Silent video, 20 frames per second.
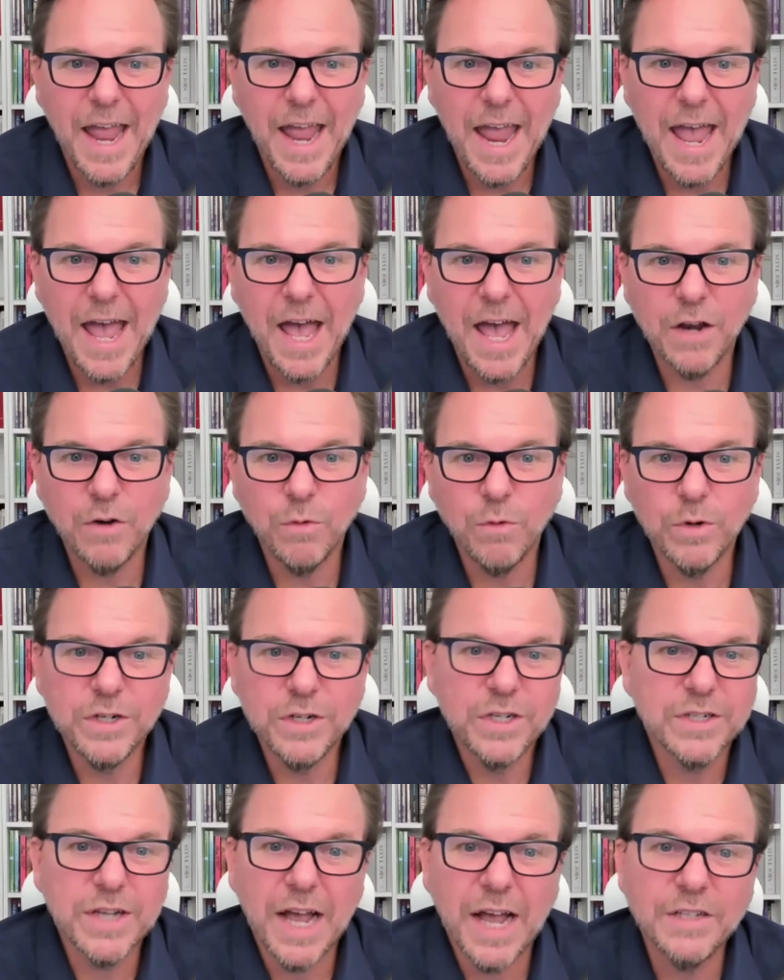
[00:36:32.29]
And
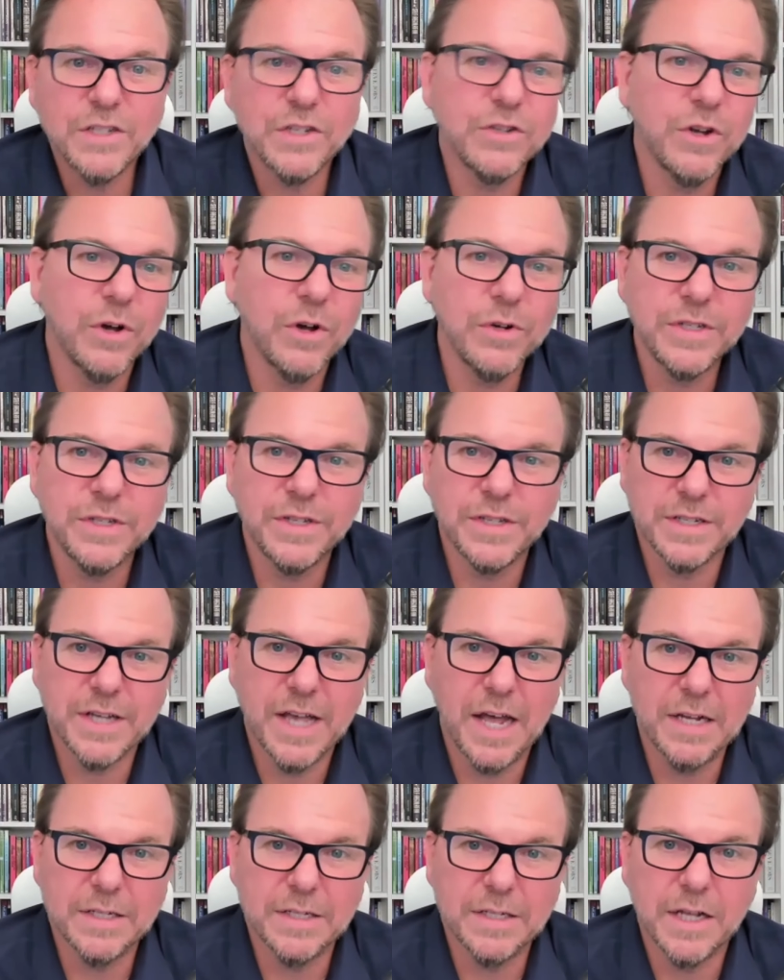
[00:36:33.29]
we're designed to notice this
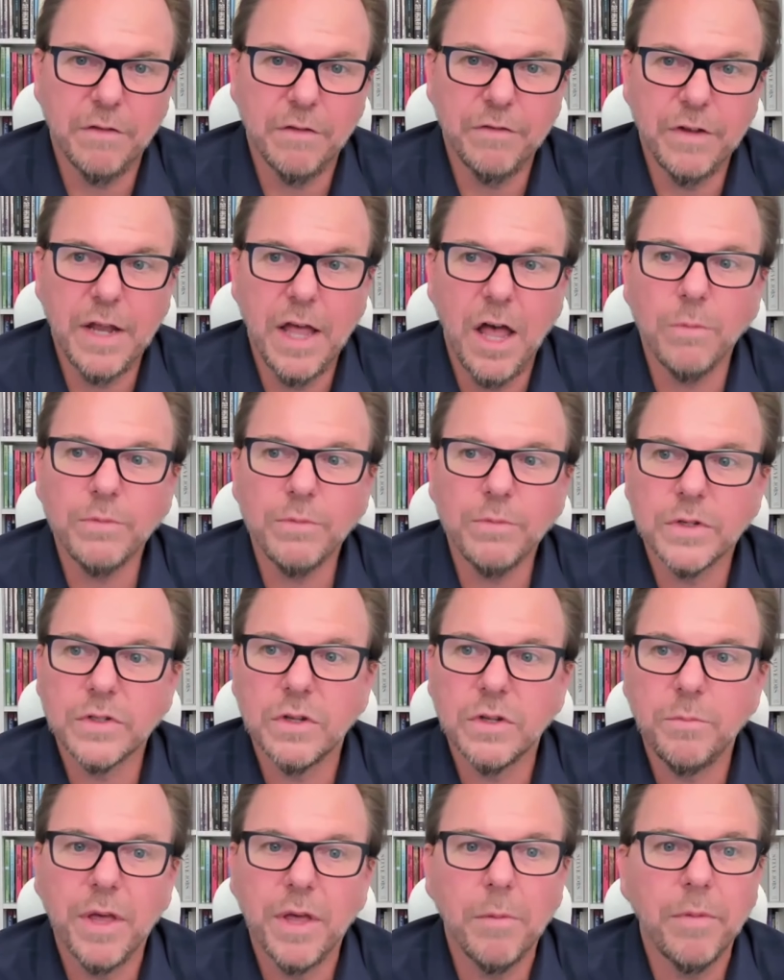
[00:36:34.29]
kind of stuff. And it helps us
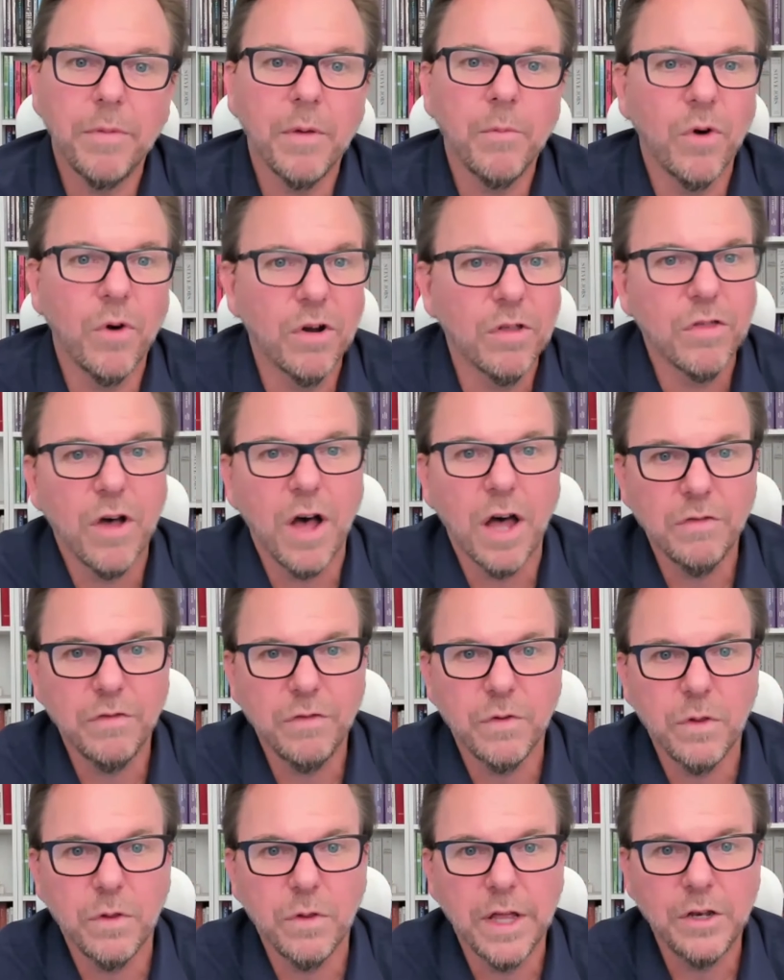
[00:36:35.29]
to be a bit more
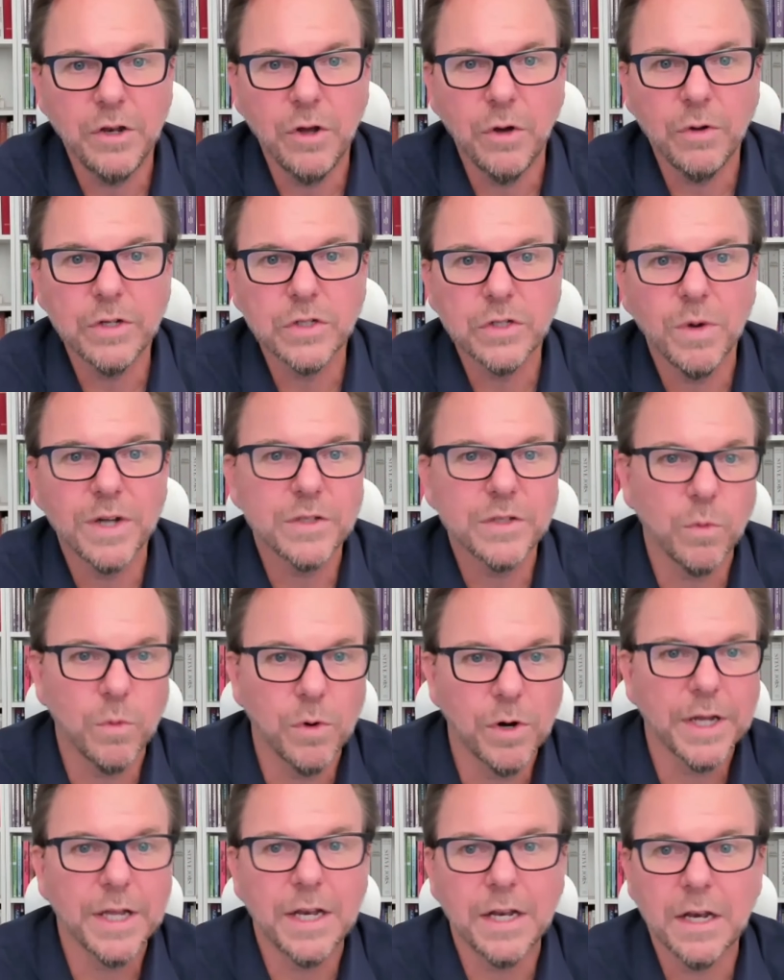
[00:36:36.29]
thoughtful and notice what's
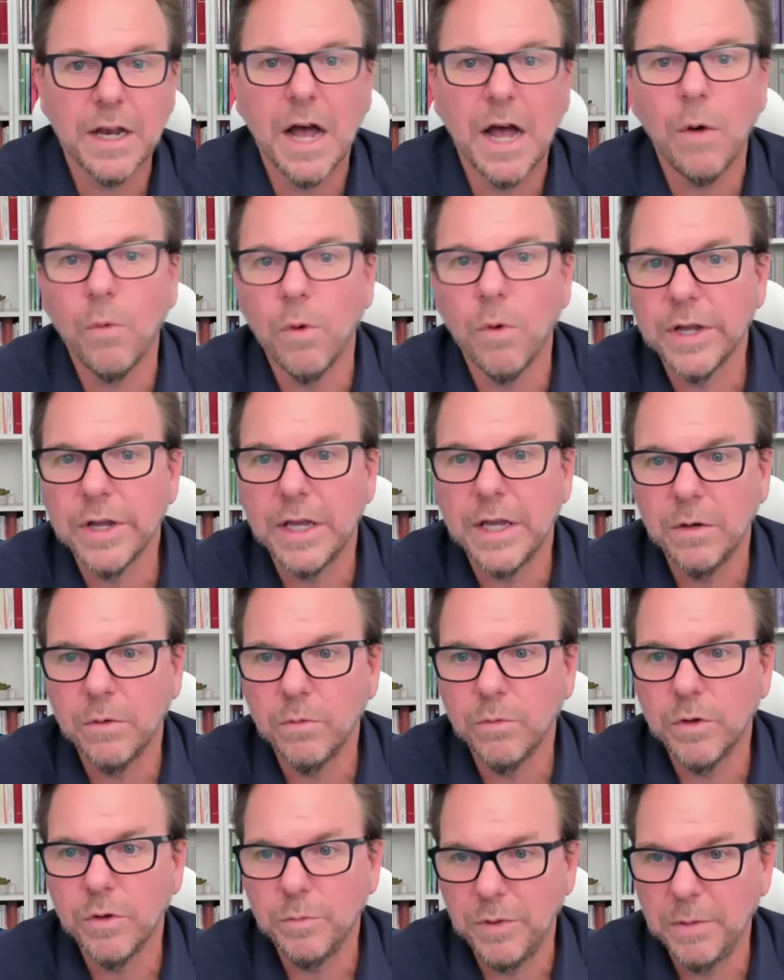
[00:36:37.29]
working and not
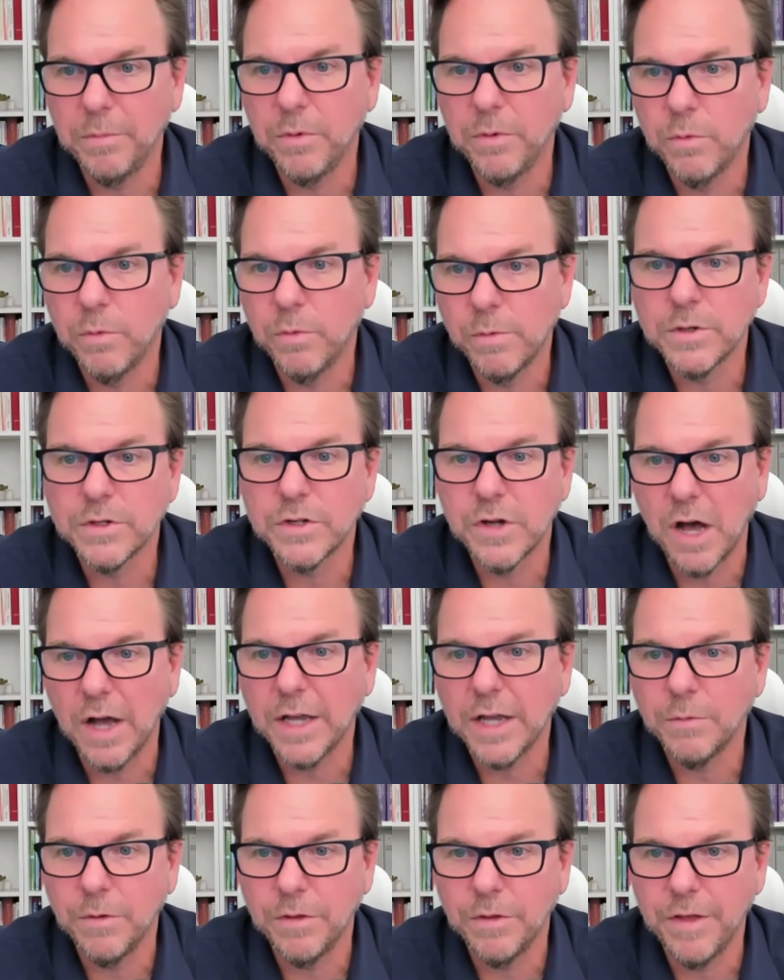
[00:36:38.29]
working with people when we're
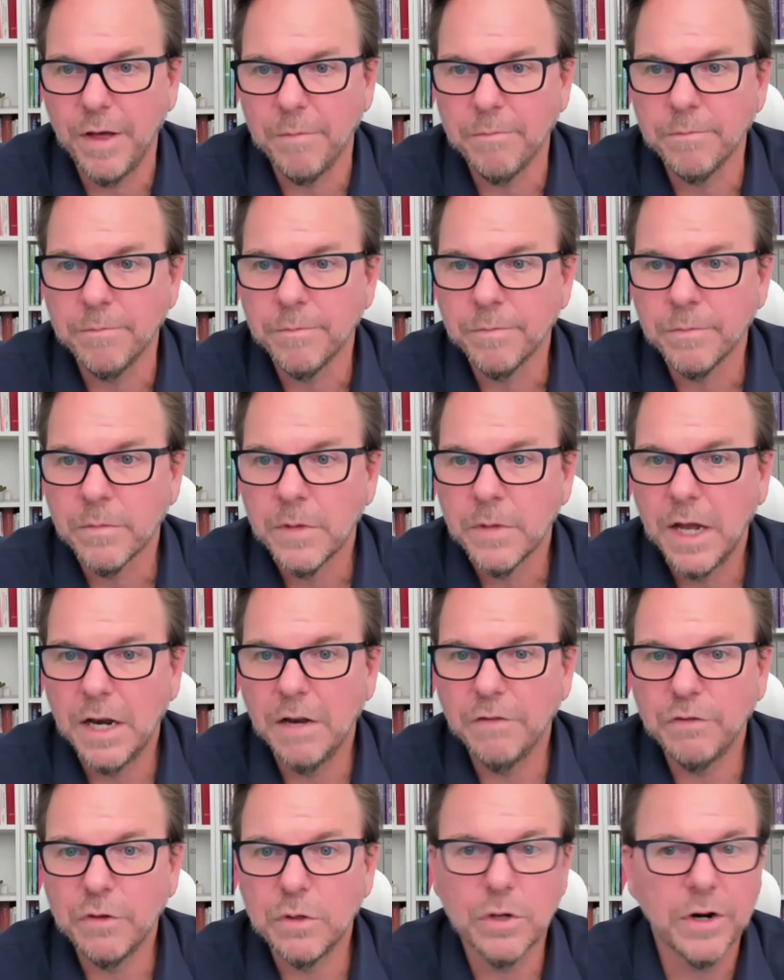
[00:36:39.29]
talking with them.
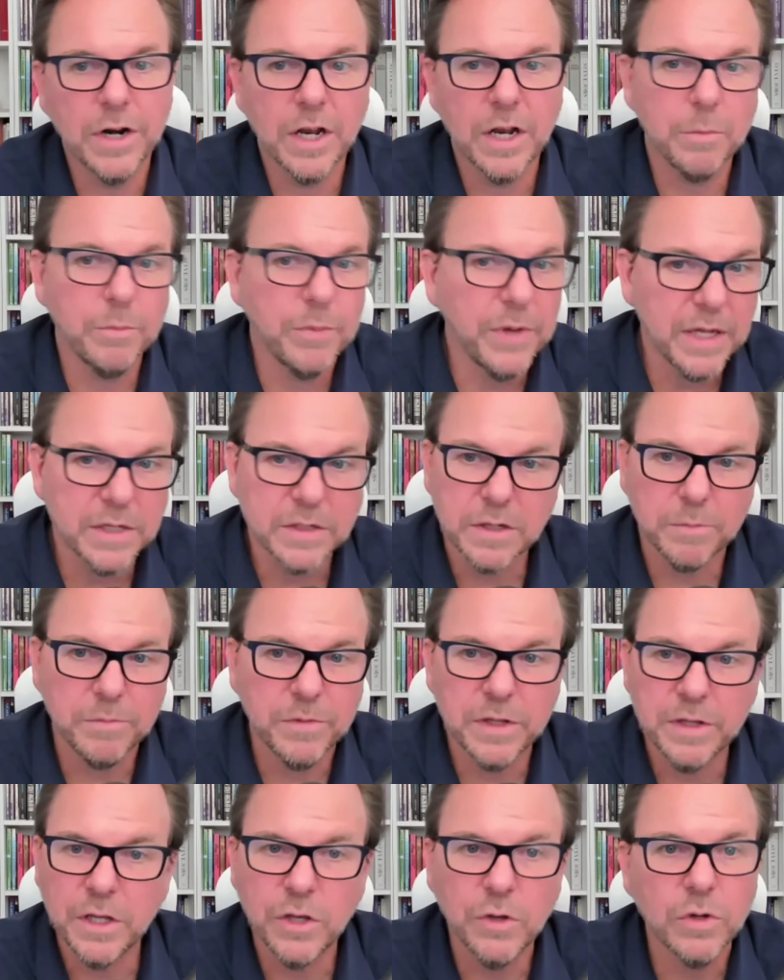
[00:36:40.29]
And if you learn NLP, it's
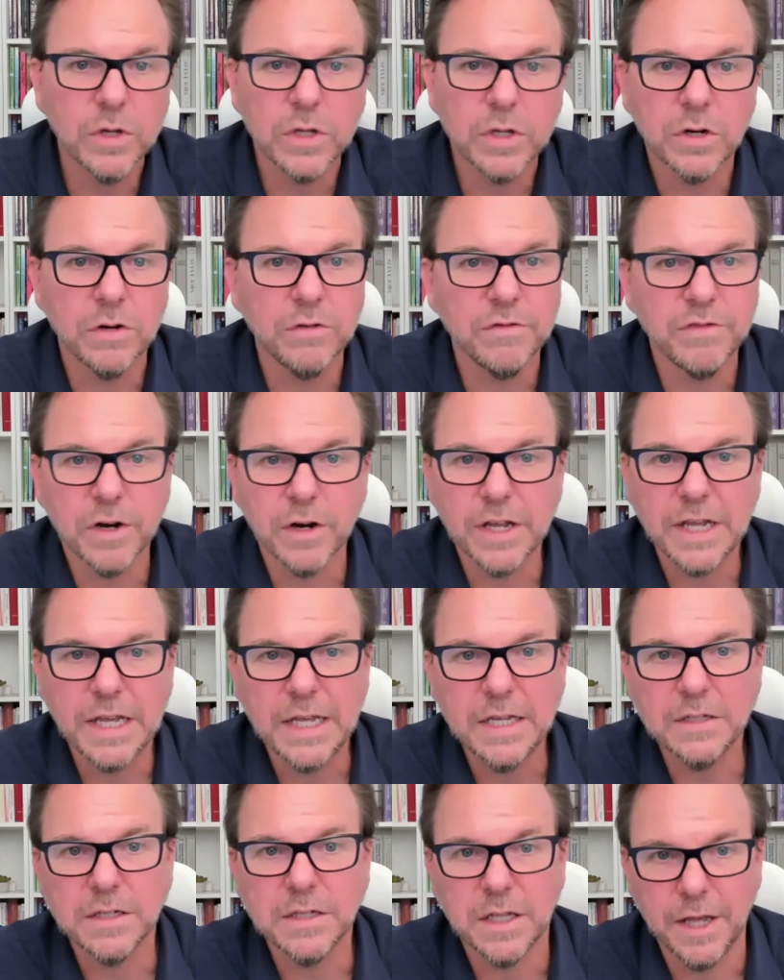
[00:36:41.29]
something that you can learn very
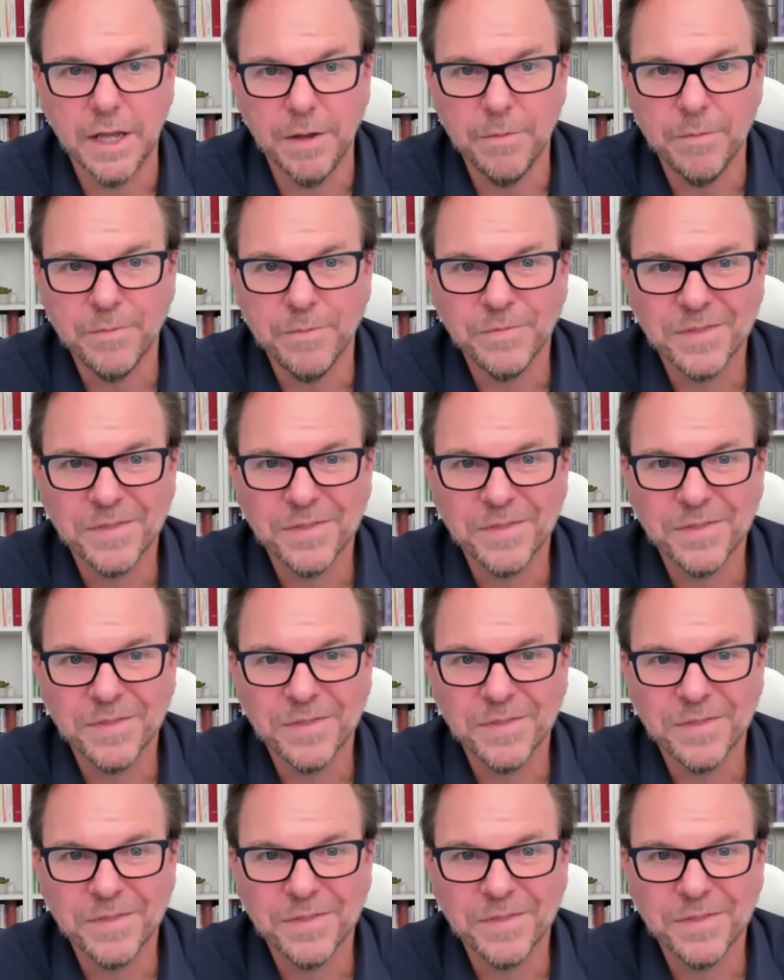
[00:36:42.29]
easily.